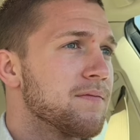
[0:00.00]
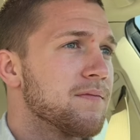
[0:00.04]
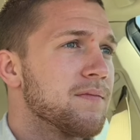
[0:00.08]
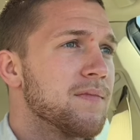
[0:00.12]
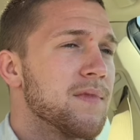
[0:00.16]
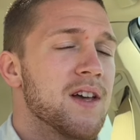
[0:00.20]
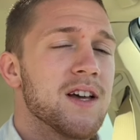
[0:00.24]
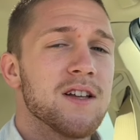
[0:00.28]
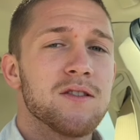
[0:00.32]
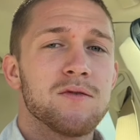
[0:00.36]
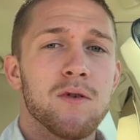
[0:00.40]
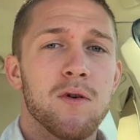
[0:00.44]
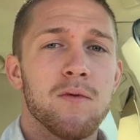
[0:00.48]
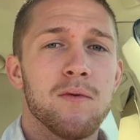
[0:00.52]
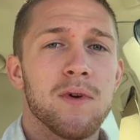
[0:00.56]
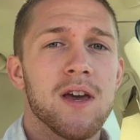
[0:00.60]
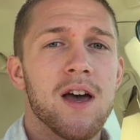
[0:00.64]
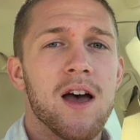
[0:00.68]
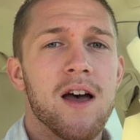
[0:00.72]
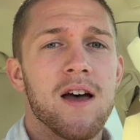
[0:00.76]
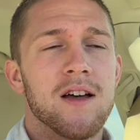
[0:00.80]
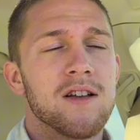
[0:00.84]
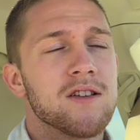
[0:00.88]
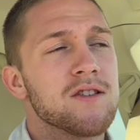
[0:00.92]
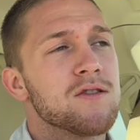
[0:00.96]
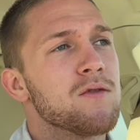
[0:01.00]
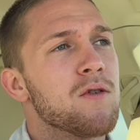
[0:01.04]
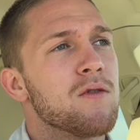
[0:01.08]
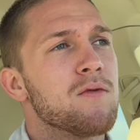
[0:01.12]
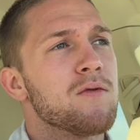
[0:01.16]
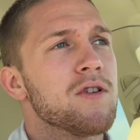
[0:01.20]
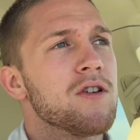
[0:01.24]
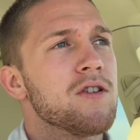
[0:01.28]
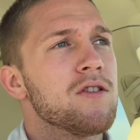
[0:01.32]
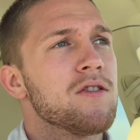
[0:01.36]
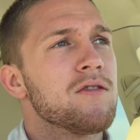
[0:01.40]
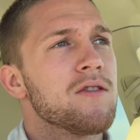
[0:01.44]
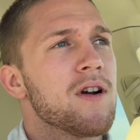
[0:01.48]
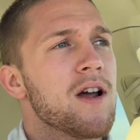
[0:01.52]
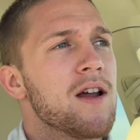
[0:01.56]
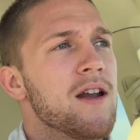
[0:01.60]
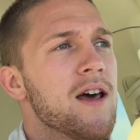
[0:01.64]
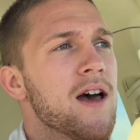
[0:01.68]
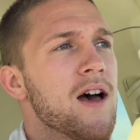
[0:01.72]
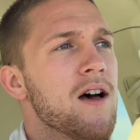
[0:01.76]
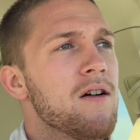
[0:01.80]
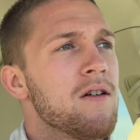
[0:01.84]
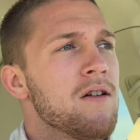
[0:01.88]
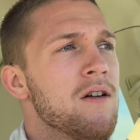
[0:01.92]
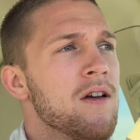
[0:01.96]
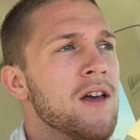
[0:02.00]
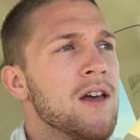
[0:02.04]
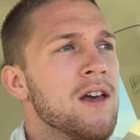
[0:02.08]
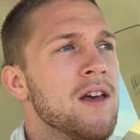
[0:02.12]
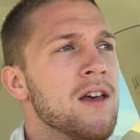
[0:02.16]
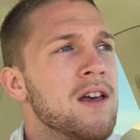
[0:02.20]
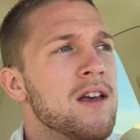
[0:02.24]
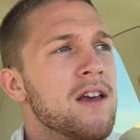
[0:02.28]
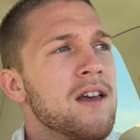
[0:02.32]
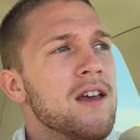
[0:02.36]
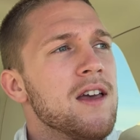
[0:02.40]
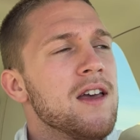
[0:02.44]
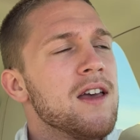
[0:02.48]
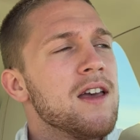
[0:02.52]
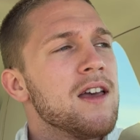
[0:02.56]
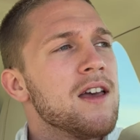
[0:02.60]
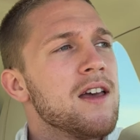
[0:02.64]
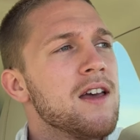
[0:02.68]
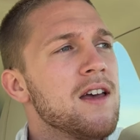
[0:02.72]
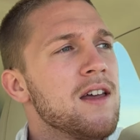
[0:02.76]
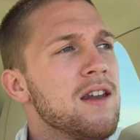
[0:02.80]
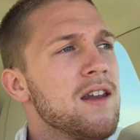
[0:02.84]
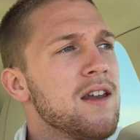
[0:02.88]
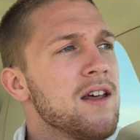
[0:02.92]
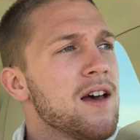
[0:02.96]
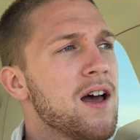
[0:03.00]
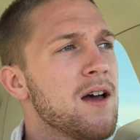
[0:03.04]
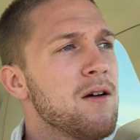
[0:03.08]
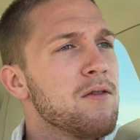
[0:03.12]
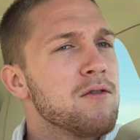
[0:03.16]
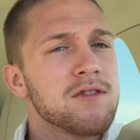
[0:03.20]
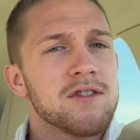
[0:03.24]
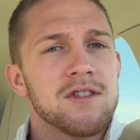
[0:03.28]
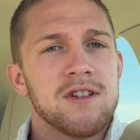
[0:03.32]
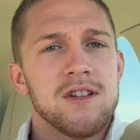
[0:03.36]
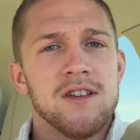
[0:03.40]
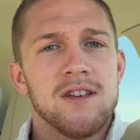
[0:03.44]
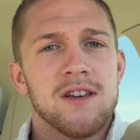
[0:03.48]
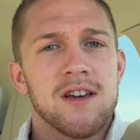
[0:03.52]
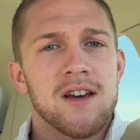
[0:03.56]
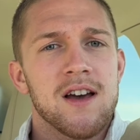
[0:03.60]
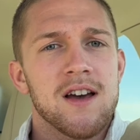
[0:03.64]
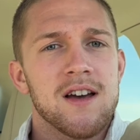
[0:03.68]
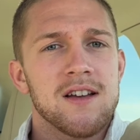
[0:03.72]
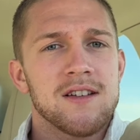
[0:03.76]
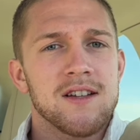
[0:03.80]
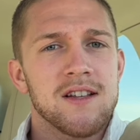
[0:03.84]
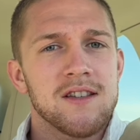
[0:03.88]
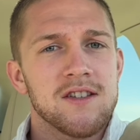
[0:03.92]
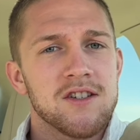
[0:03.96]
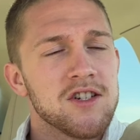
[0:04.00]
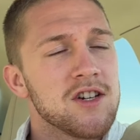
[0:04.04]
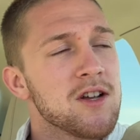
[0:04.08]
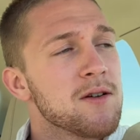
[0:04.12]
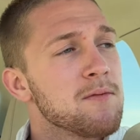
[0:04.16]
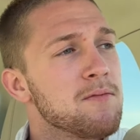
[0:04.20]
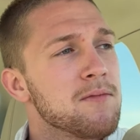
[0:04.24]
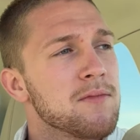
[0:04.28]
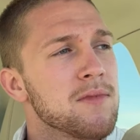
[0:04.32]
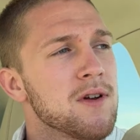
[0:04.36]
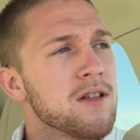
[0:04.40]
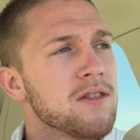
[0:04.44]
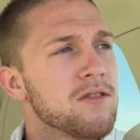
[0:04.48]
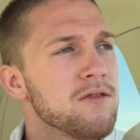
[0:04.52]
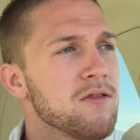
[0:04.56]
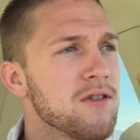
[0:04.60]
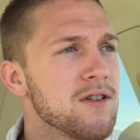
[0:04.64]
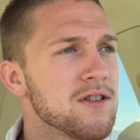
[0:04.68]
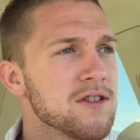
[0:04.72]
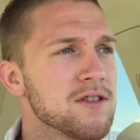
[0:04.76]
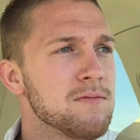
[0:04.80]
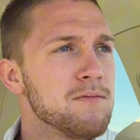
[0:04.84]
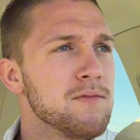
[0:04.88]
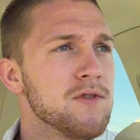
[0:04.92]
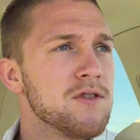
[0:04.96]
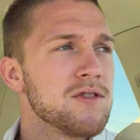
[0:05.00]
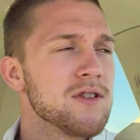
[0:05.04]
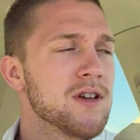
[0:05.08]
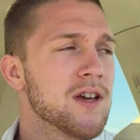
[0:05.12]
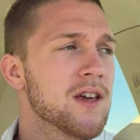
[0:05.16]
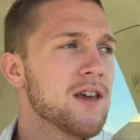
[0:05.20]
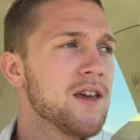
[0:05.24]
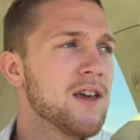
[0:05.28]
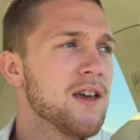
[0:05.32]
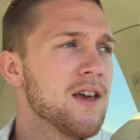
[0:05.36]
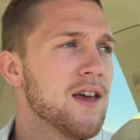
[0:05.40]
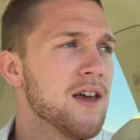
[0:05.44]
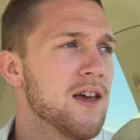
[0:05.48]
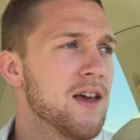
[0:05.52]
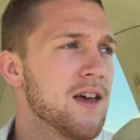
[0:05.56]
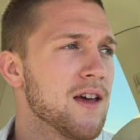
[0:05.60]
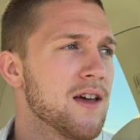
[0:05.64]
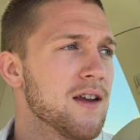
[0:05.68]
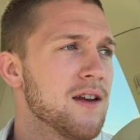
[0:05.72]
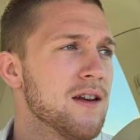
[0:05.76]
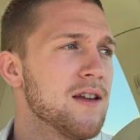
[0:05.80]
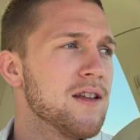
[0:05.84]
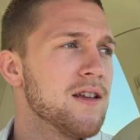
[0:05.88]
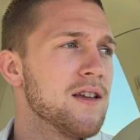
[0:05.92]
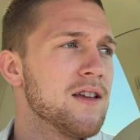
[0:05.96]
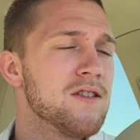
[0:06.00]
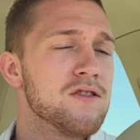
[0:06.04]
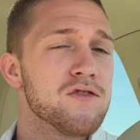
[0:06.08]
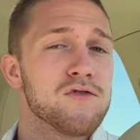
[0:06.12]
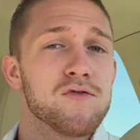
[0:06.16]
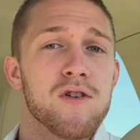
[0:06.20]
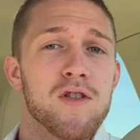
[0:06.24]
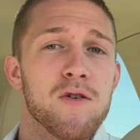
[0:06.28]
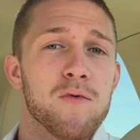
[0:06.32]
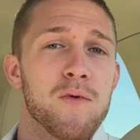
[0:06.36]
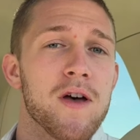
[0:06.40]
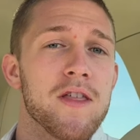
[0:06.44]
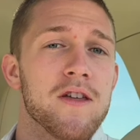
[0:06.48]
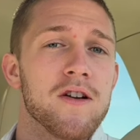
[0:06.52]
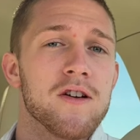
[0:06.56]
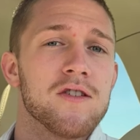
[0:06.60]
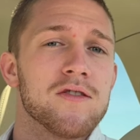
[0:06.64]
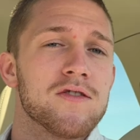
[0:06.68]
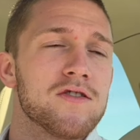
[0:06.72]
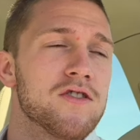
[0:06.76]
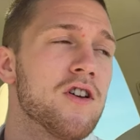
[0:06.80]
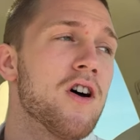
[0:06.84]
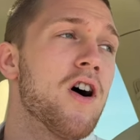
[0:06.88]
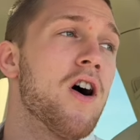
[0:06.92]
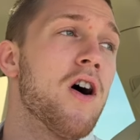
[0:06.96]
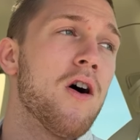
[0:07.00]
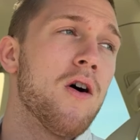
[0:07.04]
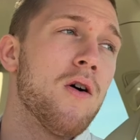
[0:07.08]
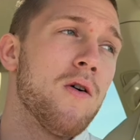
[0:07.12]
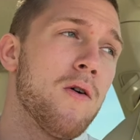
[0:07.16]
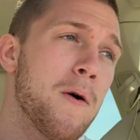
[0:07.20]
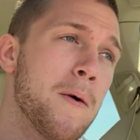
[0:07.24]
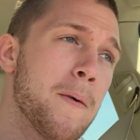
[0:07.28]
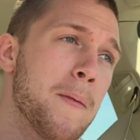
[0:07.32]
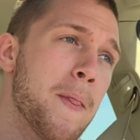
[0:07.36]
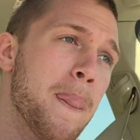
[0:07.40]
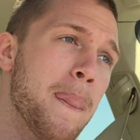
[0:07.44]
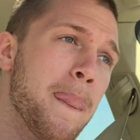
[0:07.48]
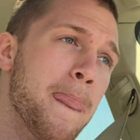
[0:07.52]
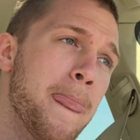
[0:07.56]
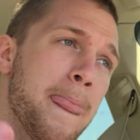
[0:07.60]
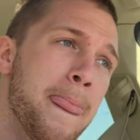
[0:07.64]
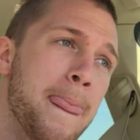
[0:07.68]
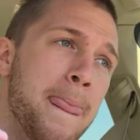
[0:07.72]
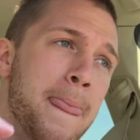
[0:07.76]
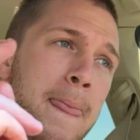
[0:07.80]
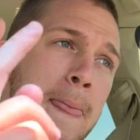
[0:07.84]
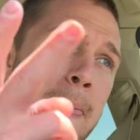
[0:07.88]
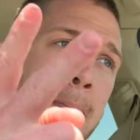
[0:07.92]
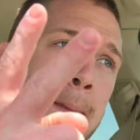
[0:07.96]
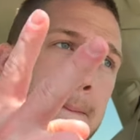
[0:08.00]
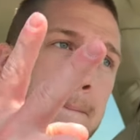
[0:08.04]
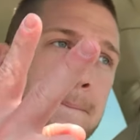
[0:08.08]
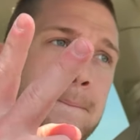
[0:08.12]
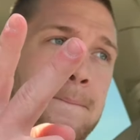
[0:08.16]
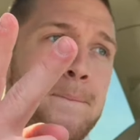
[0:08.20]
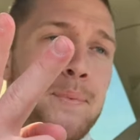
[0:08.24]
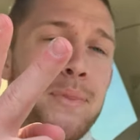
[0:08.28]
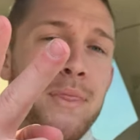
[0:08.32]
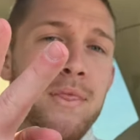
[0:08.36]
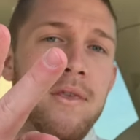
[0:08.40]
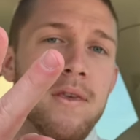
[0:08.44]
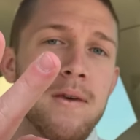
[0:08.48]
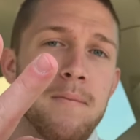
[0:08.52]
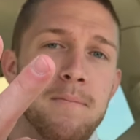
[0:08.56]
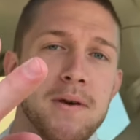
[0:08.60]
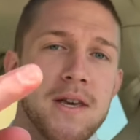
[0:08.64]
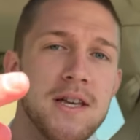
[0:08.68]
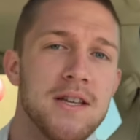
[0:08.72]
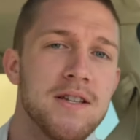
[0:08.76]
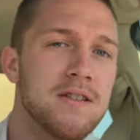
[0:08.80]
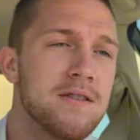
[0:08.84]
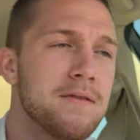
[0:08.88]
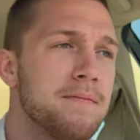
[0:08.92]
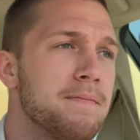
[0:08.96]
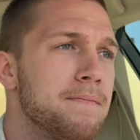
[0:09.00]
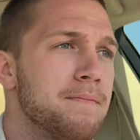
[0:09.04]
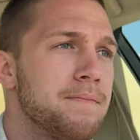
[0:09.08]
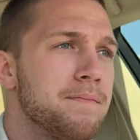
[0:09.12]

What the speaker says: That's what we got, that's what we're doing right now. And I will see you guys at the gym. I'm gonna throw on some music and enjoy the weather. So, peace.